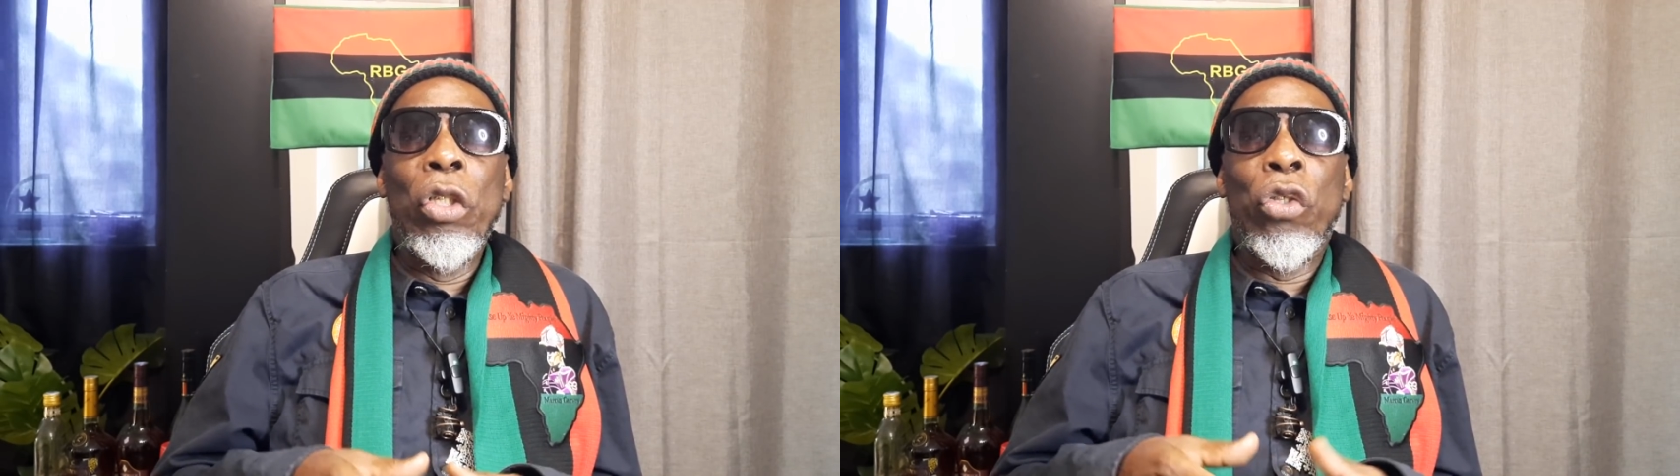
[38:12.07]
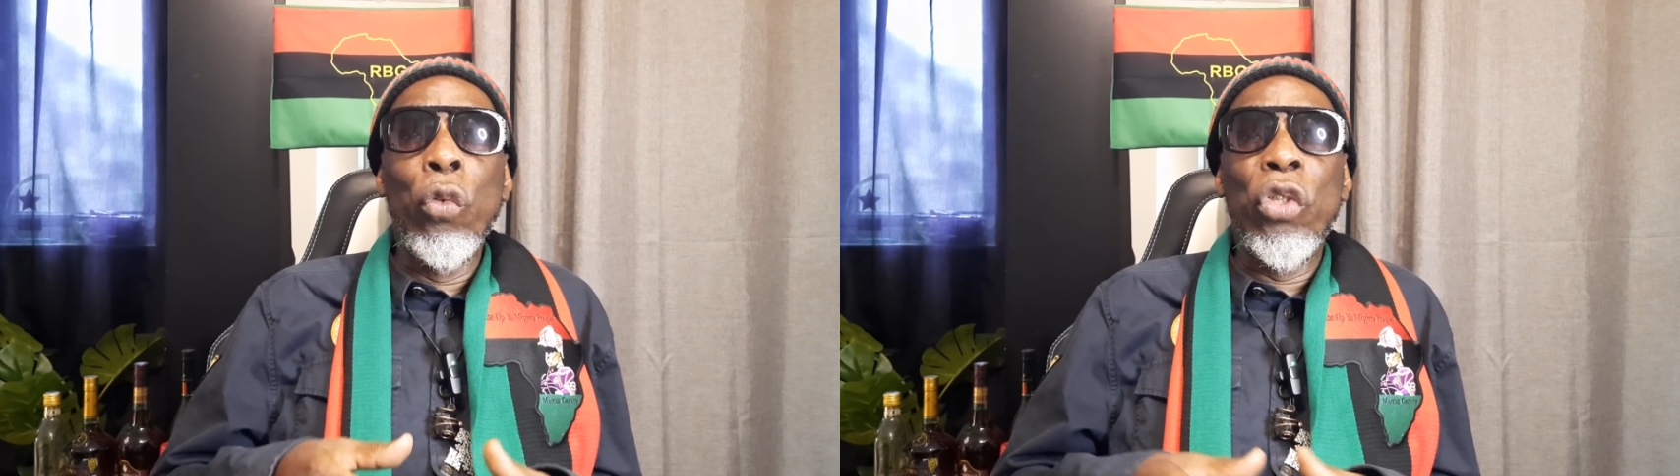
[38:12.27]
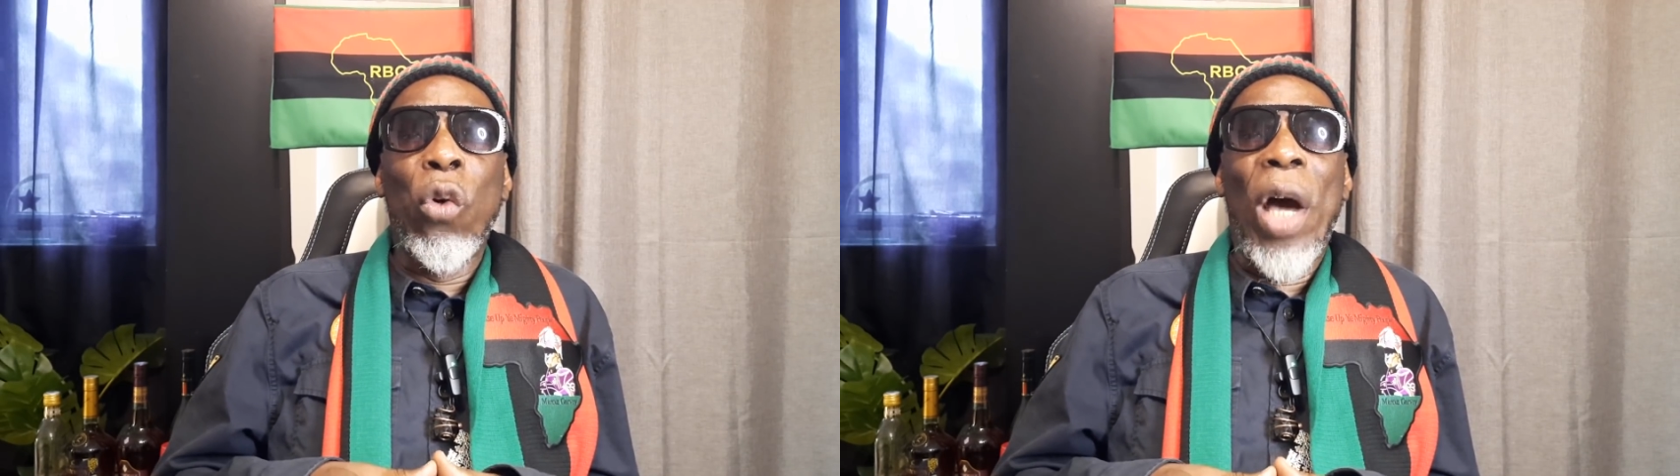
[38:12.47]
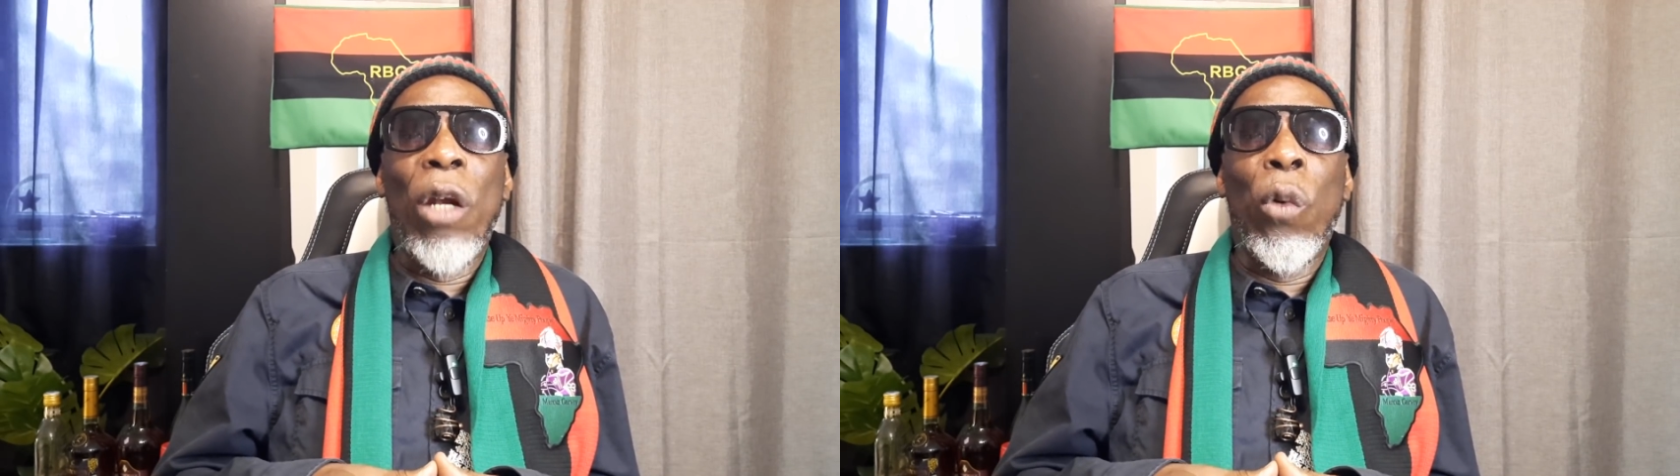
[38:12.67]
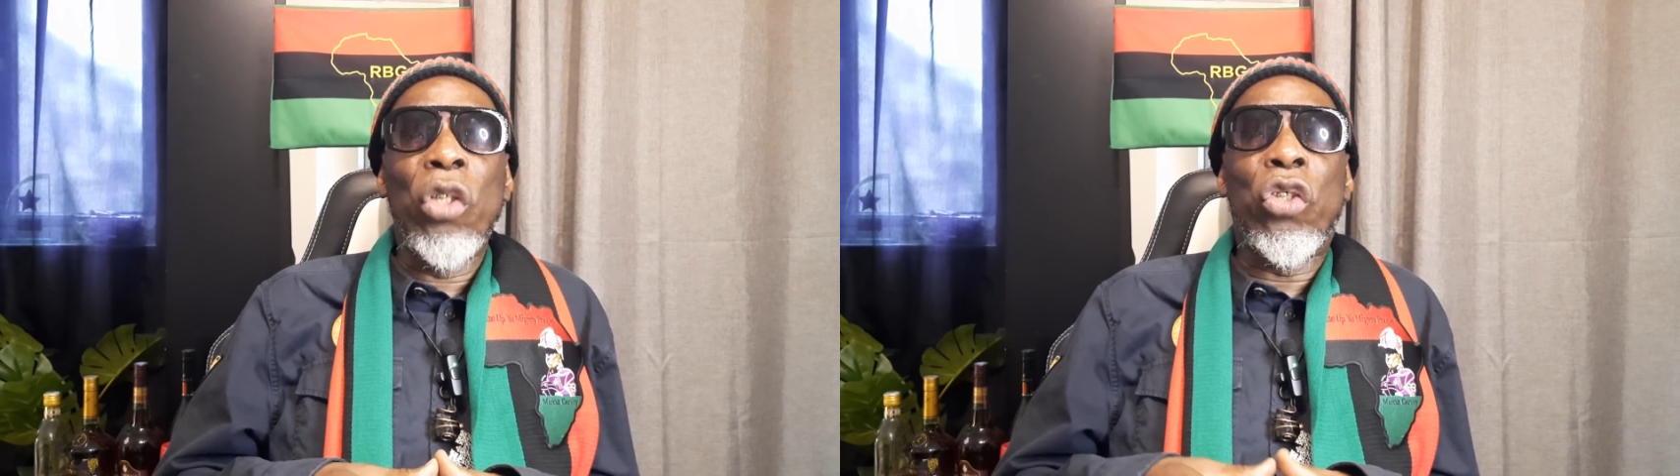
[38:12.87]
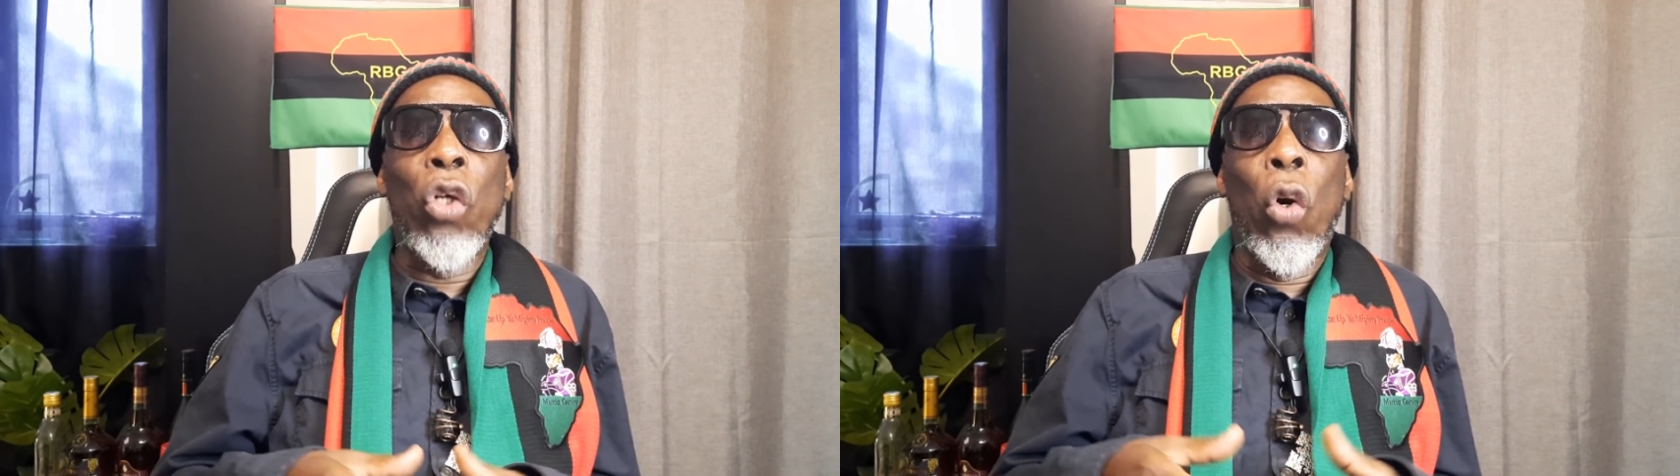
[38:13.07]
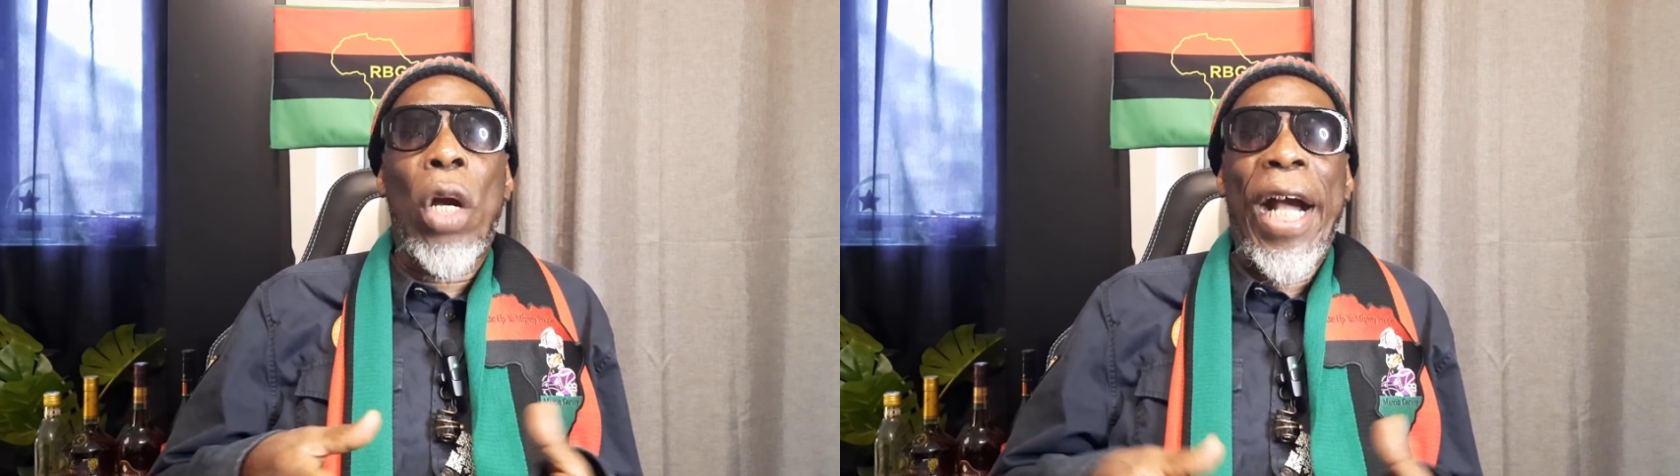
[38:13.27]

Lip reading: Susie Wang was so